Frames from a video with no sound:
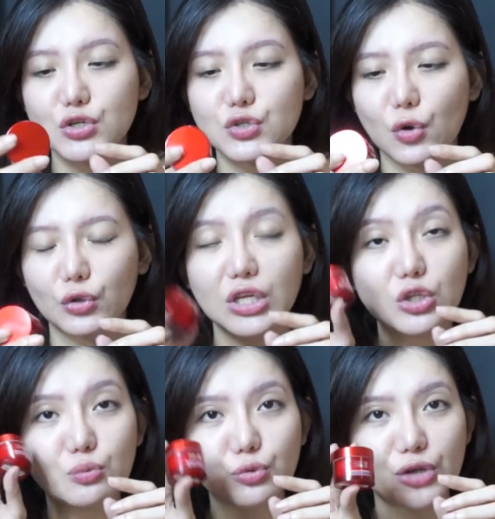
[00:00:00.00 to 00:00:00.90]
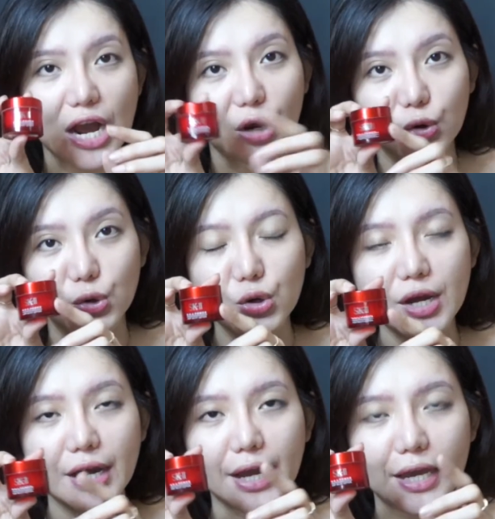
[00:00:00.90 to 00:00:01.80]
So, dito muna ako.
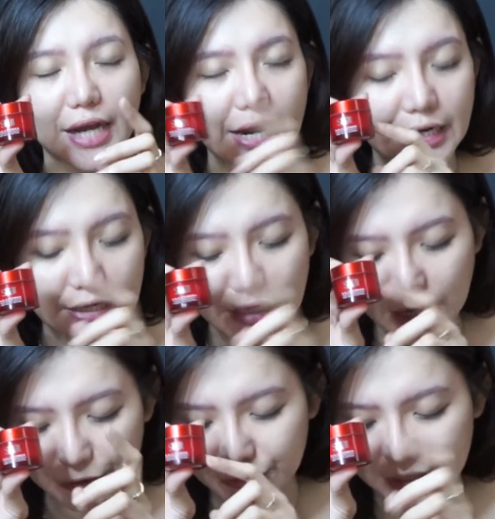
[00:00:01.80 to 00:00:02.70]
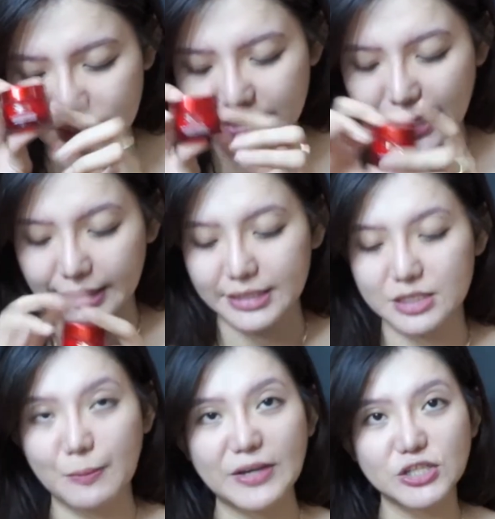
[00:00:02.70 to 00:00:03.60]
And I really love this din.
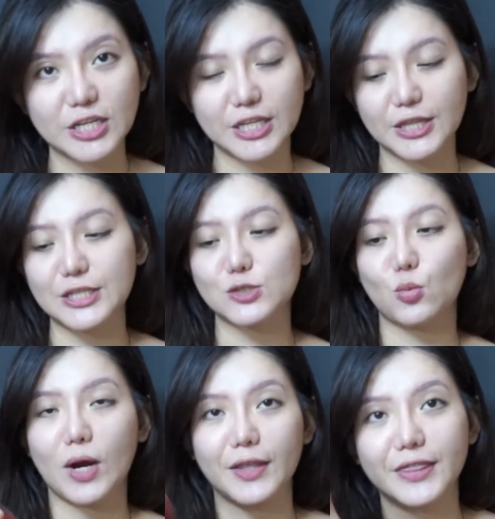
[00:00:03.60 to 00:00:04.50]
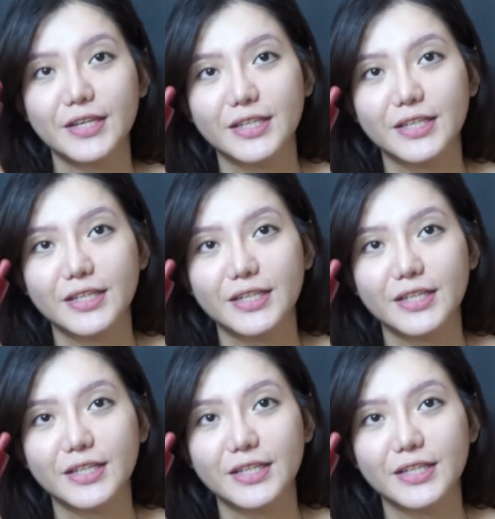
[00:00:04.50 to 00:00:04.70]
Especially this one.